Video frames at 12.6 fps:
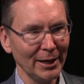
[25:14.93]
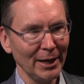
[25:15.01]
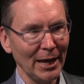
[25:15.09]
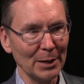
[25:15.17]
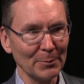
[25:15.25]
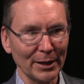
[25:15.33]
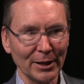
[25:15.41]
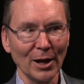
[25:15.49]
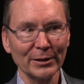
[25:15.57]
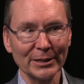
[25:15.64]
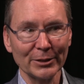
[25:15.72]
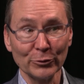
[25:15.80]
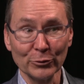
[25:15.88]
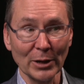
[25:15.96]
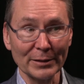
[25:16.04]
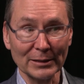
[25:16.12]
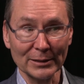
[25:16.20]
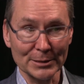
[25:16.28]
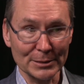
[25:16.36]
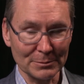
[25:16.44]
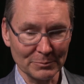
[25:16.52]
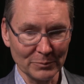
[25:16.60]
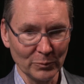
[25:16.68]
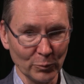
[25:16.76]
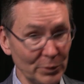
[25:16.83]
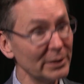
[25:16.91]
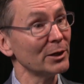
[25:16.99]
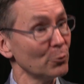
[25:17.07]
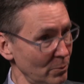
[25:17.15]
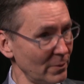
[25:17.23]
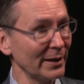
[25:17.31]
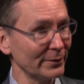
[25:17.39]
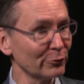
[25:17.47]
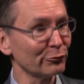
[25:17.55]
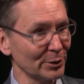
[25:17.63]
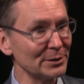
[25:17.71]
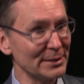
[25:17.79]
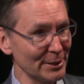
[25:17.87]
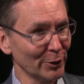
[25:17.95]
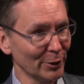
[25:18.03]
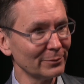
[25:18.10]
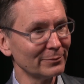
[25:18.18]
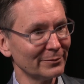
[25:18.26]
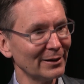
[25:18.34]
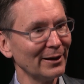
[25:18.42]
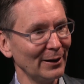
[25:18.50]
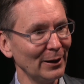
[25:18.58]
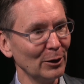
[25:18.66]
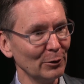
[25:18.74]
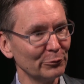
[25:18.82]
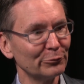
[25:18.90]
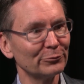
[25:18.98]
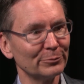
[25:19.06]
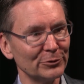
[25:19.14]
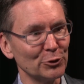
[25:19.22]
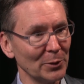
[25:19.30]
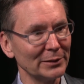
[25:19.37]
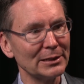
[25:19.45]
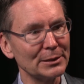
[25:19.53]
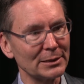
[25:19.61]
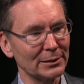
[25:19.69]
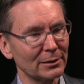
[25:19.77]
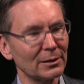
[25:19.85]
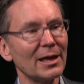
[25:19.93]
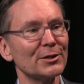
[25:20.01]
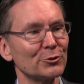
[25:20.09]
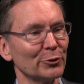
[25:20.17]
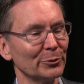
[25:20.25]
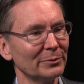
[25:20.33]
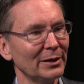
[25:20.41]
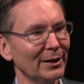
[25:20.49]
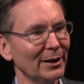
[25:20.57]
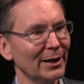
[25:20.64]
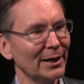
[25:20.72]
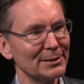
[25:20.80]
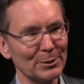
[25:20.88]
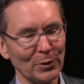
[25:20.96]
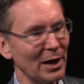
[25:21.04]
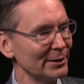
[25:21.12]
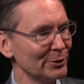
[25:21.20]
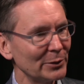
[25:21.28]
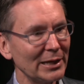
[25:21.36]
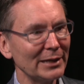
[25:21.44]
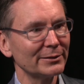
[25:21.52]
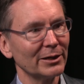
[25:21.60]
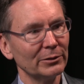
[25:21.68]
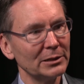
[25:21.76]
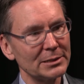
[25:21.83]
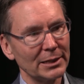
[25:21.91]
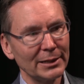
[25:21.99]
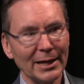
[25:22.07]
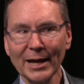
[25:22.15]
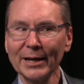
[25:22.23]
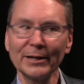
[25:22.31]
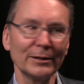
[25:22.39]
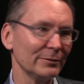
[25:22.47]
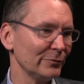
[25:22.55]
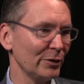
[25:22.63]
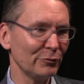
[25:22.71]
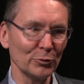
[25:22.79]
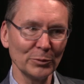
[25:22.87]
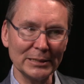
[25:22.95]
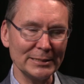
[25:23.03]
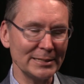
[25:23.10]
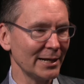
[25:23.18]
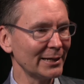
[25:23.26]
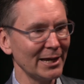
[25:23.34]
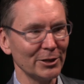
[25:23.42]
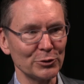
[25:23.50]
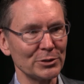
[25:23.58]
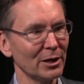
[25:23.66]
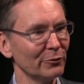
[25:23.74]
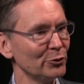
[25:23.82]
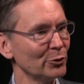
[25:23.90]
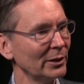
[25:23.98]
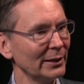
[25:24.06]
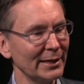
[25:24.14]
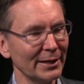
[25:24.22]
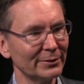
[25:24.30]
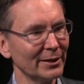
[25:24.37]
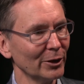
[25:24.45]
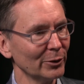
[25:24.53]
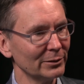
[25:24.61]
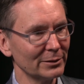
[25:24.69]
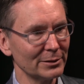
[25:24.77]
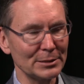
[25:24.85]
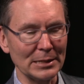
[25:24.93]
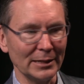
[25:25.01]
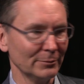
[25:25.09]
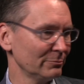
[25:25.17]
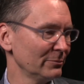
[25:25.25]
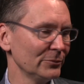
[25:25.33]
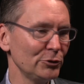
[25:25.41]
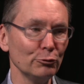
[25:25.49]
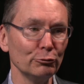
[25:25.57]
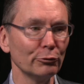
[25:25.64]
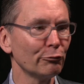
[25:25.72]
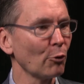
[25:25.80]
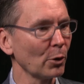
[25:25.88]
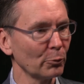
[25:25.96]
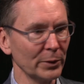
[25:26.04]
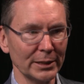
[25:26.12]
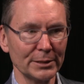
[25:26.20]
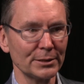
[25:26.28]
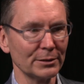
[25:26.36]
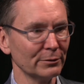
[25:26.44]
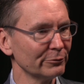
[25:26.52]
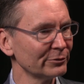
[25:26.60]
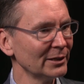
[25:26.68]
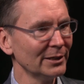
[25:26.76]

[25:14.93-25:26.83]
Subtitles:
And my colleague, who I think is really at the frontier of doing this in the classroom, I said, well, how do you get there? And he's like, yeah, if you really dedicate yourself, you can get there in, say, 2 to 4 weeks of,